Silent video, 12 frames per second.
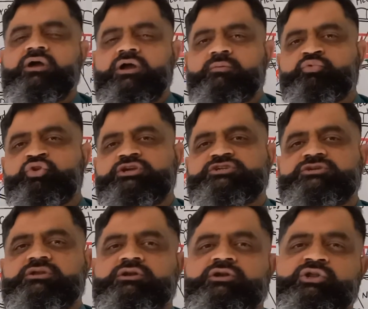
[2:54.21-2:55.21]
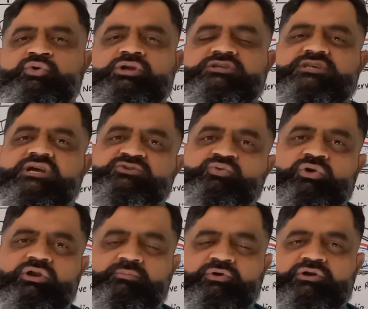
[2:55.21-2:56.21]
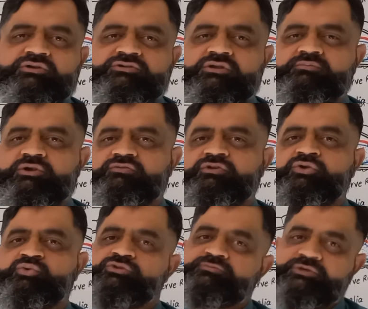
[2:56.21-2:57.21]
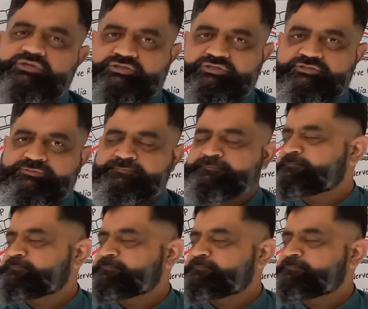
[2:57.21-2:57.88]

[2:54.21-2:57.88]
copulation during sexual reproduction between two species.